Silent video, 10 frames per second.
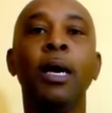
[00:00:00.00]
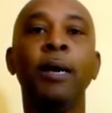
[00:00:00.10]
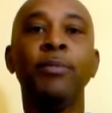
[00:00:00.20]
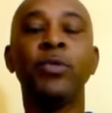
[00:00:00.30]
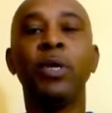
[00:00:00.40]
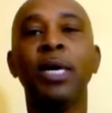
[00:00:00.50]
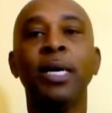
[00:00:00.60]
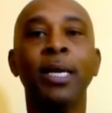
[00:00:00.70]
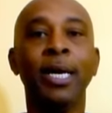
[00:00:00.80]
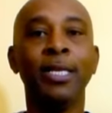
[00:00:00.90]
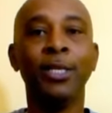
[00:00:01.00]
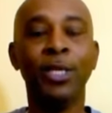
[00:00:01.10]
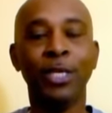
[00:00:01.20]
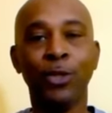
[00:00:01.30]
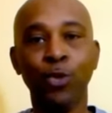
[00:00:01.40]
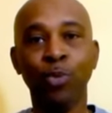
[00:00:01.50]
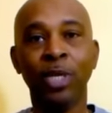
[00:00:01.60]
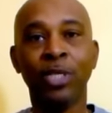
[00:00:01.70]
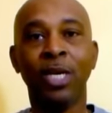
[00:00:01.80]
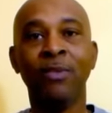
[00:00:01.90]
I'm trying not to get too
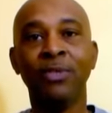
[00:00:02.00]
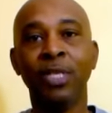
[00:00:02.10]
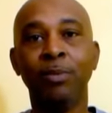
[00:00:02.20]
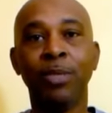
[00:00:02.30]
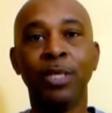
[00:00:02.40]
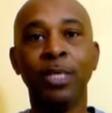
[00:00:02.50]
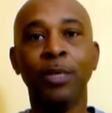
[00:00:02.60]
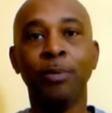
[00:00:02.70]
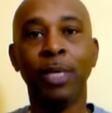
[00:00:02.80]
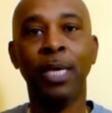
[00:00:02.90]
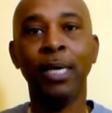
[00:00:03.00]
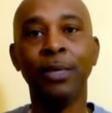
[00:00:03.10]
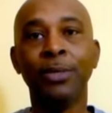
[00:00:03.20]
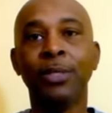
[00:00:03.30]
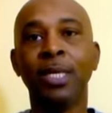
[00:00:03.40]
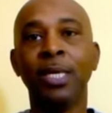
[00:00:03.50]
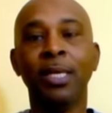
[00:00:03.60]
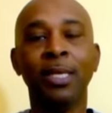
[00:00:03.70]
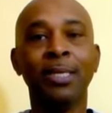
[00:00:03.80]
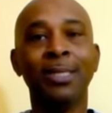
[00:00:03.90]
much off subject here, but I
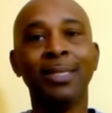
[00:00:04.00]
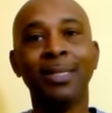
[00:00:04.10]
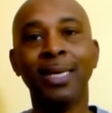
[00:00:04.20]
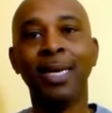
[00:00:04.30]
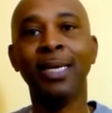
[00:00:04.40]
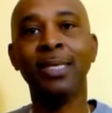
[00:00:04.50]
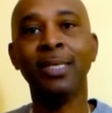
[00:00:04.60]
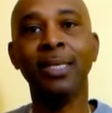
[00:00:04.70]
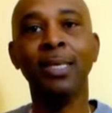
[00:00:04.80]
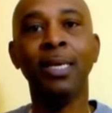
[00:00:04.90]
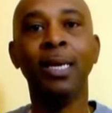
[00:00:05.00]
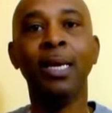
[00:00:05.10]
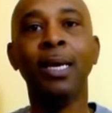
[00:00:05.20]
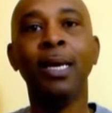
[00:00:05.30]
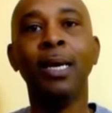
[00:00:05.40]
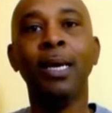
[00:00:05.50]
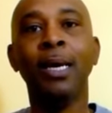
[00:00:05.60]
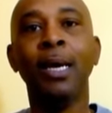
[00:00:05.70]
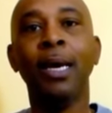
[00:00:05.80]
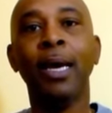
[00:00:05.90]
understand that society
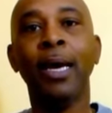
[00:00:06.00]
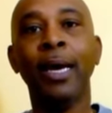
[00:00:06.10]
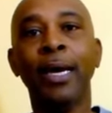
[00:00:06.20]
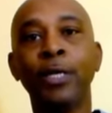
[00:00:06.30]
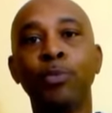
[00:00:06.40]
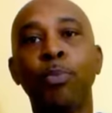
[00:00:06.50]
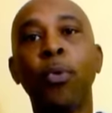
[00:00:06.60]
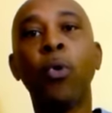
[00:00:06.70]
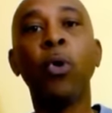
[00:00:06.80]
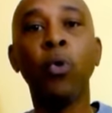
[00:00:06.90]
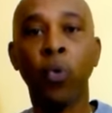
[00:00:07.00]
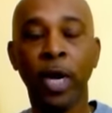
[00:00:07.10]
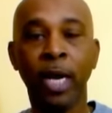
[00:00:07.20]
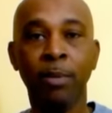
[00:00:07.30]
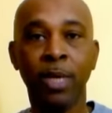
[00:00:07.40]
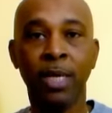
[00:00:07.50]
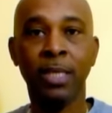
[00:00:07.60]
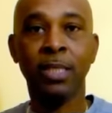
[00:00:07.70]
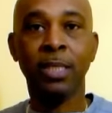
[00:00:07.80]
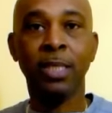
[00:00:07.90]
has programmed
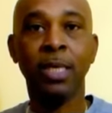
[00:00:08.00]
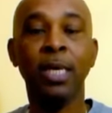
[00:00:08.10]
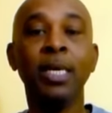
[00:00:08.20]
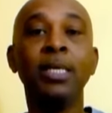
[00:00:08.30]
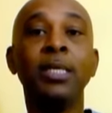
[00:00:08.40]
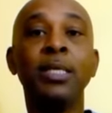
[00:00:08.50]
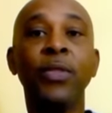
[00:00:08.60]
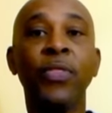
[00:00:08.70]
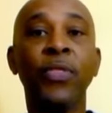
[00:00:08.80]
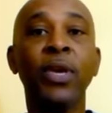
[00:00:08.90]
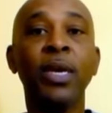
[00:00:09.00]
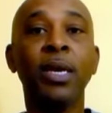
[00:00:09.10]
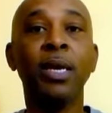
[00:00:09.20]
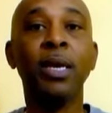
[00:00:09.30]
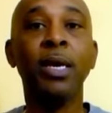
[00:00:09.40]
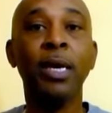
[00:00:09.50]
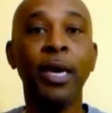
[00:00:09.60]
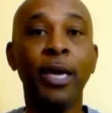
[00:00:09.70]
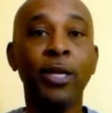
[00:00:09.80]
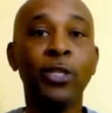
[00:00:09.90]
us to think
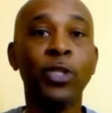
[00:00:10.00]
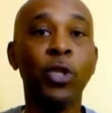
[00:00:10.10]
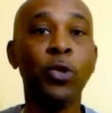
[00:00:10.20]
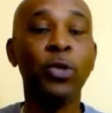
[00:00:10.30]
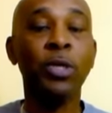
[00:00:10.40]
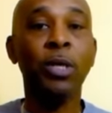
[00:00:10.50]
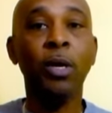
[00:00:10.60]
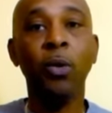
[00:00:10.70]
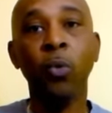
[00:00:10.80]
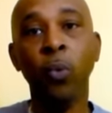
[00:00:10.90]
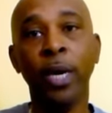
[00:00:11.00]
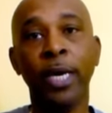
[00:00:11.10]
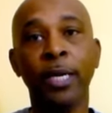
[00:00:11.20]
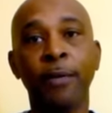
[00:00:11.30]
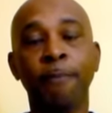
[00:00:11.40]
in a certain way.